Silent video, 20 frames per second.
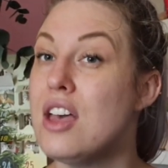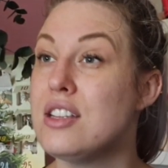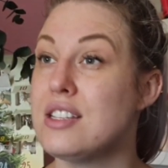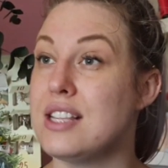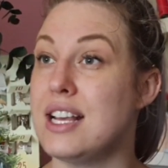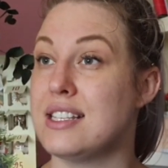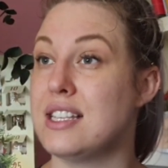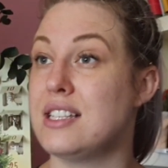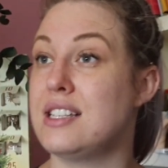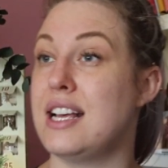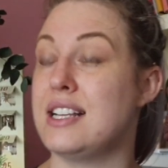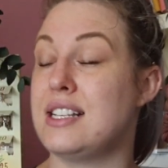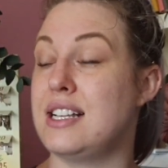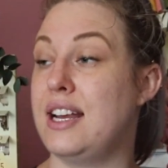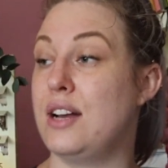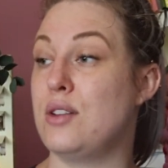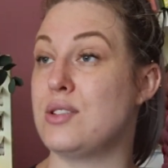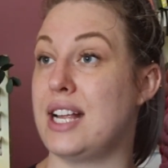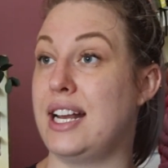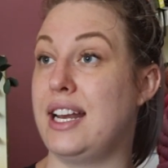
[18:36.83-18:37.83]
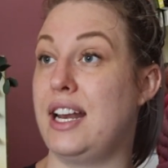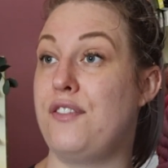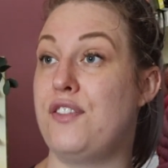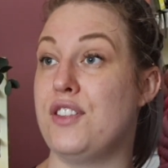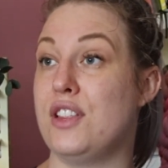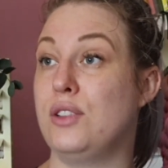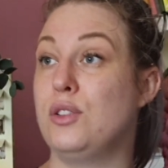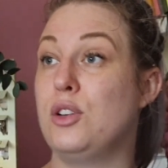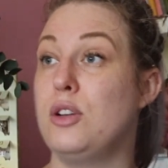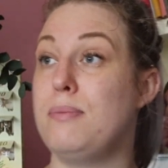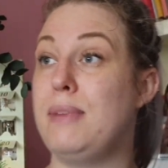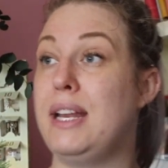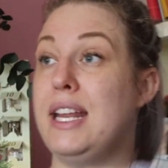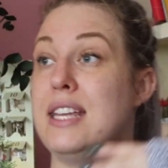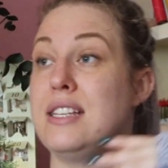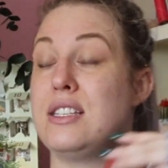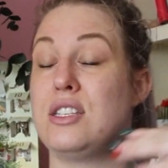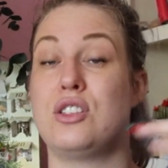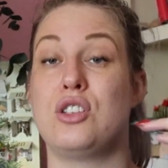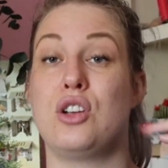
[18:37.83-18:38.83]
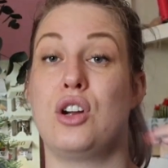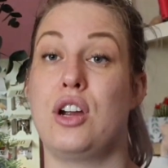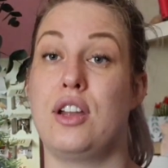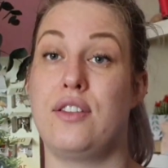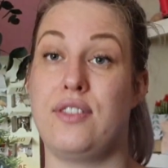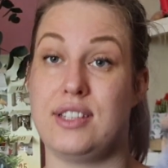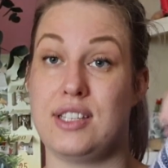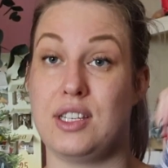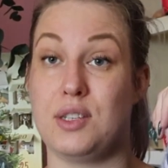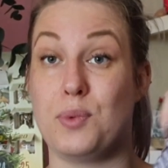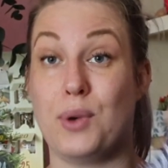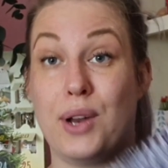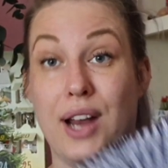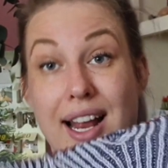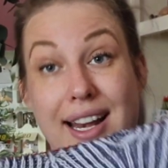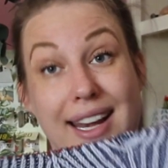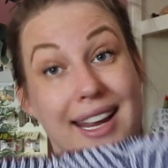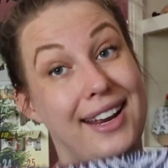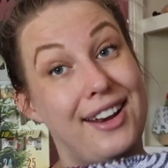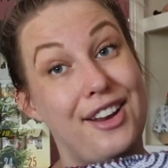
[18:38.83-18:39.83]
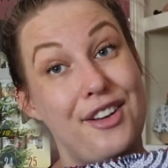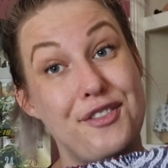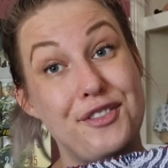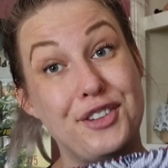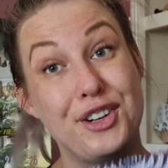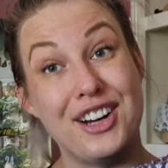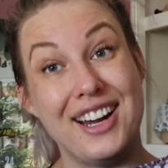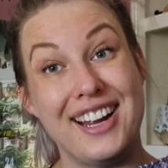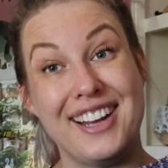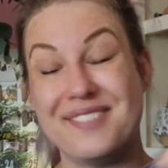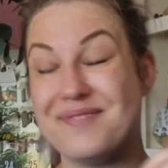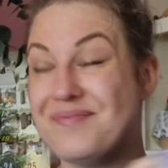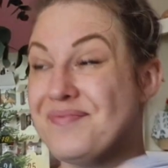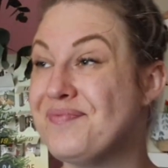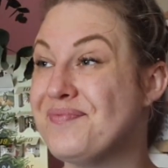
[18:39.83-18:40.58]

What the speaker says: So that's the size of needles I need for the loom minis. So this is what I need for it.